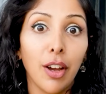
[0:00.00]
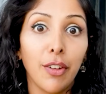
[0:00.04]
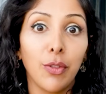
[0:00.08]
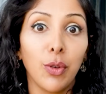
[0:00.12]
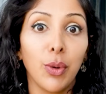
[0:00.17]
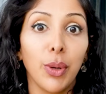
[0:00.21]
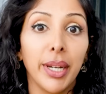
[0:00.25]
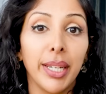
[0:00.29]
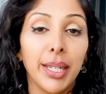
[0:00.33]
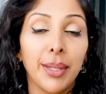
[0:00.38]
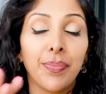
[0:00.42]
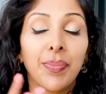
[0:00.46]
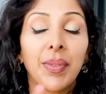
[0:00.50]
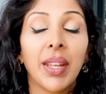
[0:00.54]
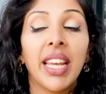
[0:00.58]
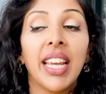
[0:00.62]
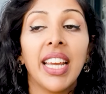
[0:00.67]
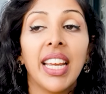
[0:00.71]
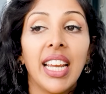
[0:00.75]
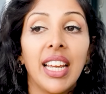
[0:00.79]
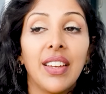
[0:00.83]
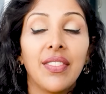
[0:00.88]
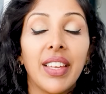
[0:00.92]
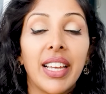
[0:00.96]
avoid.
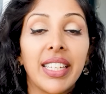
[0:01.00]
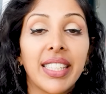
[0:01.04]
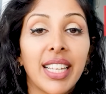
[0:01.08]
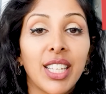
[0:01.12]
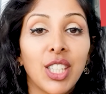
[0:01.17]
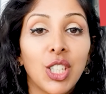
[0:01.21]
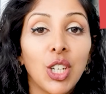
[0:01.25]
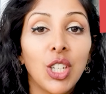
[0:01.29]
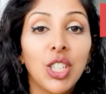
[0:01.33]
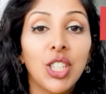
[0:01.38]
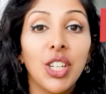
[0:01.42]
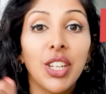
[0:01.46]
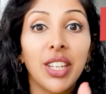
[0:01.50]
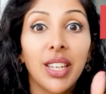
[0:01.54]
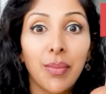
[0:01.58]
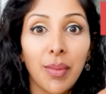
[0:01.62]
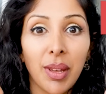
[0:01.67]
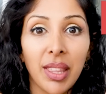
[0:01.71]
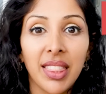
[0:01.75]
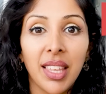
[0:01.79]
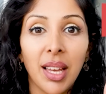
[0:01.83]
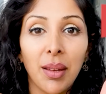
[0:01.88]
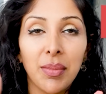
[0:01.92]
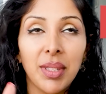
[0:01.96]
If that sounds good to you, give
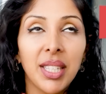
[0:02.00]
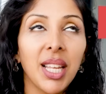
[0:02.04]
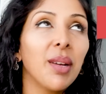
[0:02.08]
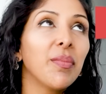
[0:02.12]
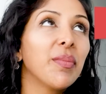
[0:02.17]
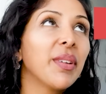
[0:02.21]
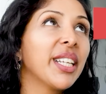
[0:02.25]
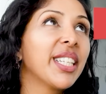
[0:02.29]
me a thumbs up.